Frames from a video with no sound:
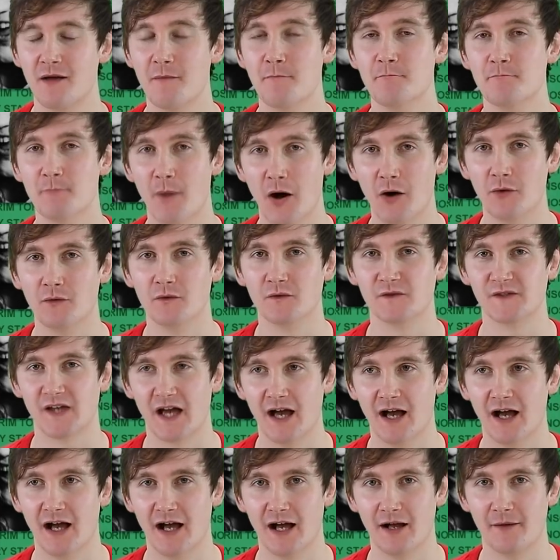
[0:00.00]
moles
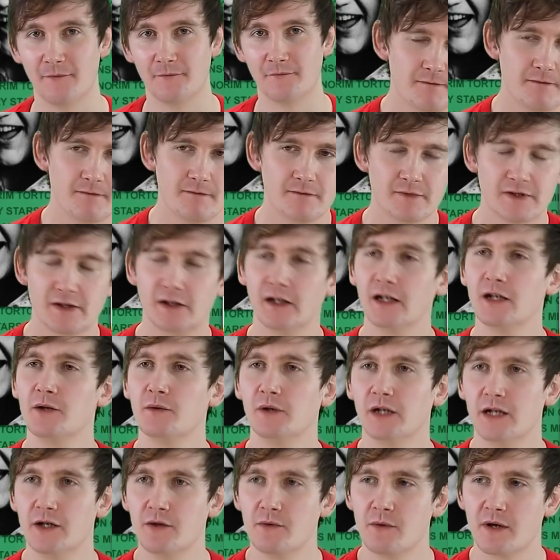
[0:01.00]
are. So
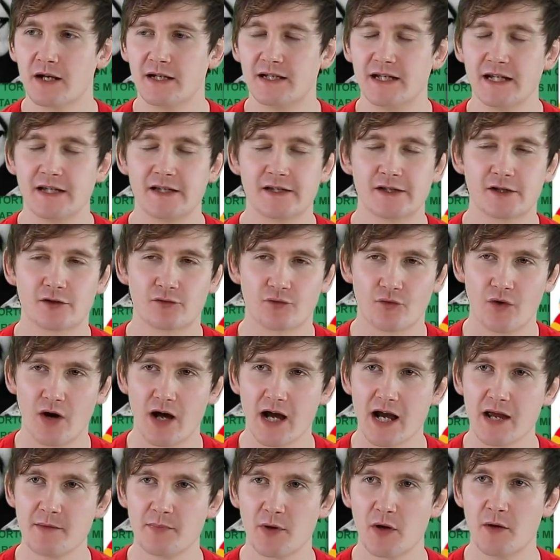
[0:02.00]
LuLu,
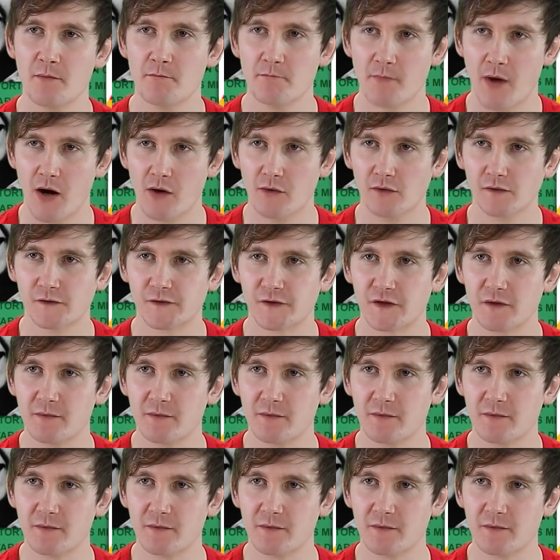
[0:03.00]
describe a mole to